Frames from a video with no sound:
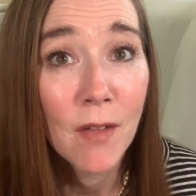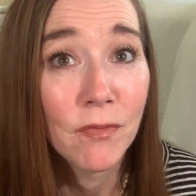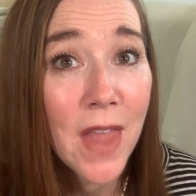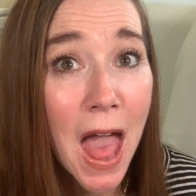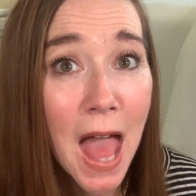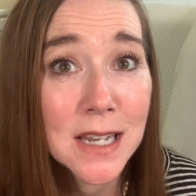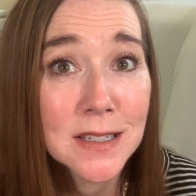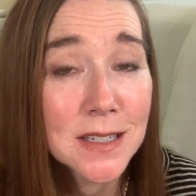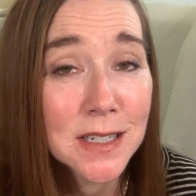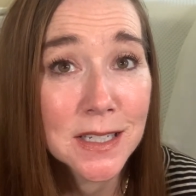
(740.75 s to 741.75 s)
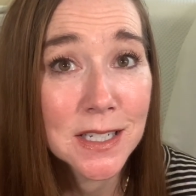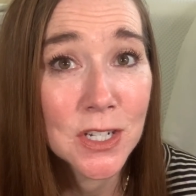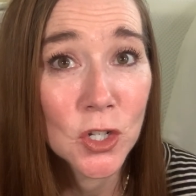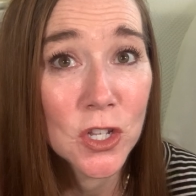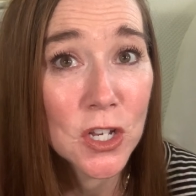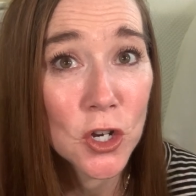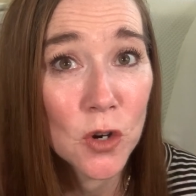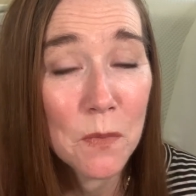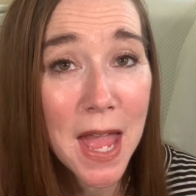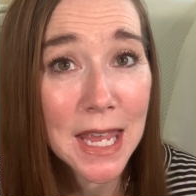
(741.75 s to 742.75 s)
That is the decision that
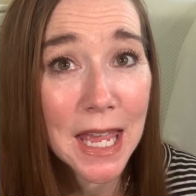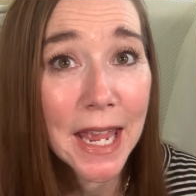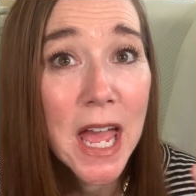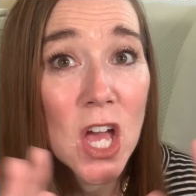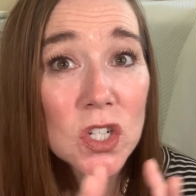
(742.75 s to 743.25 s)
you're making.